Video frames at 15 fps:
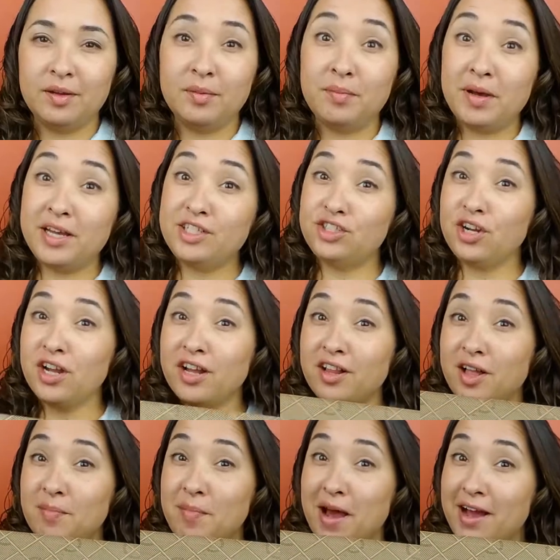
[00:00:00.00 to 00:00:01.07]
My Trunk
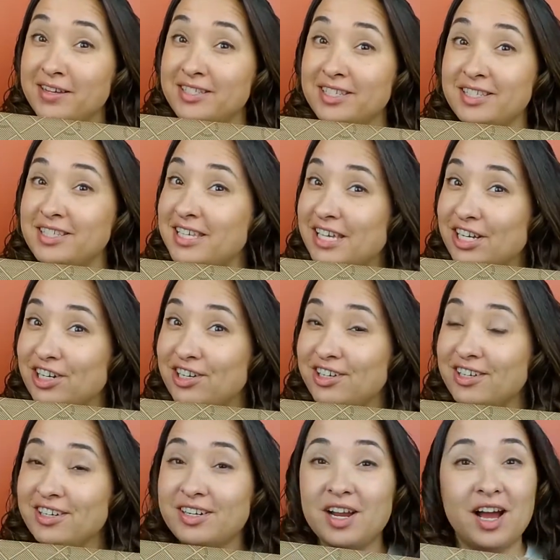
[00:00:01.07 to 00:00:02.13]
Club box is
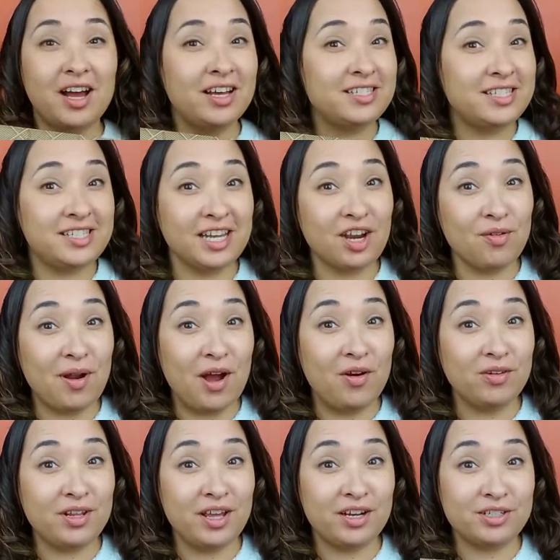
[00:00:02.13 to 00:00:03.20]
here. Stick
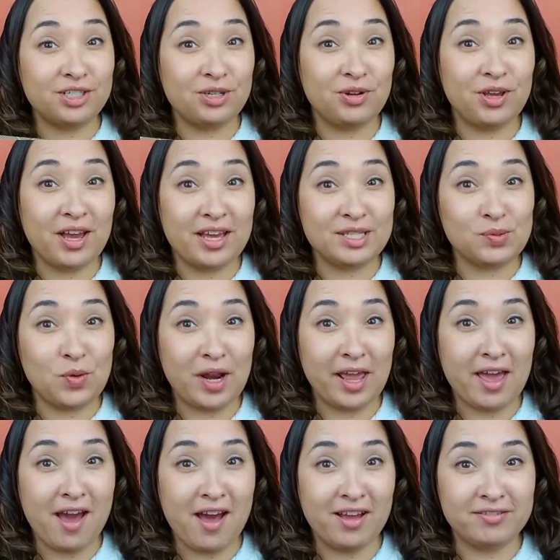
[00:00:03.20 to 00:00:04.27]
around and I'll show you guys what I
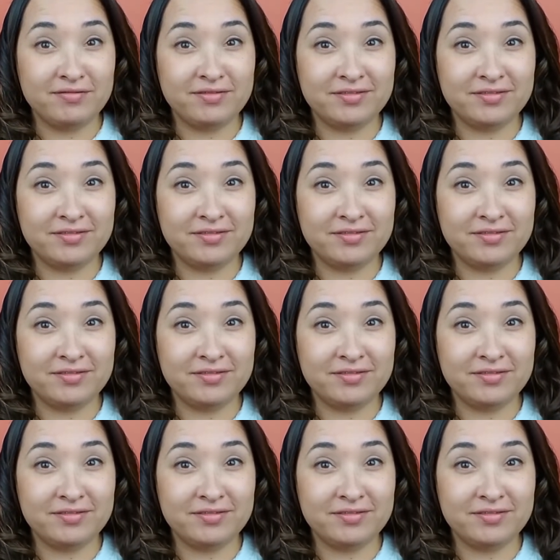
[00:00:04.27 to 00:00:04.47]
got.